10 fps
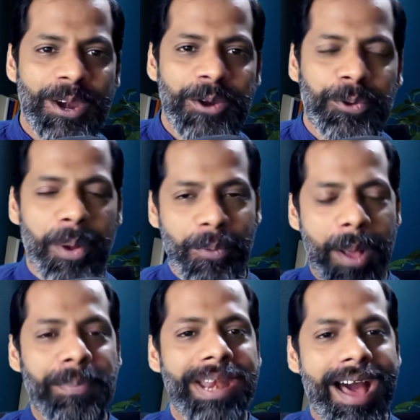to a
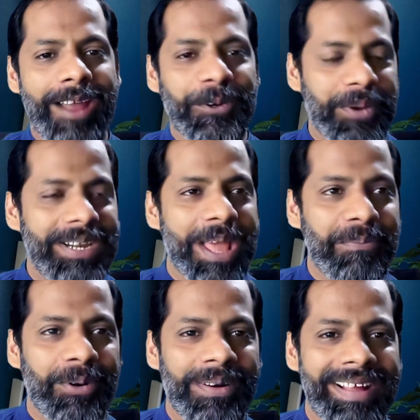webinar, to a
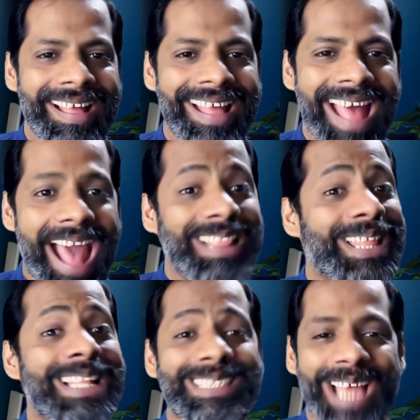demo, and
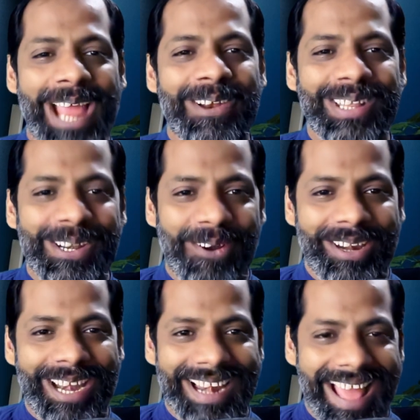then sign on the
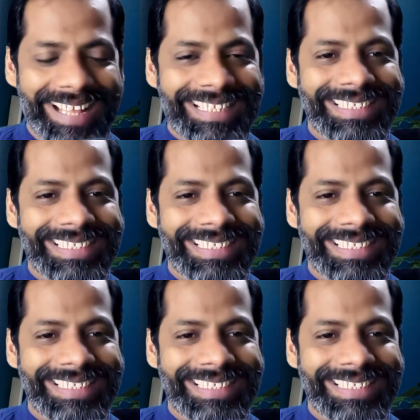dotted lines.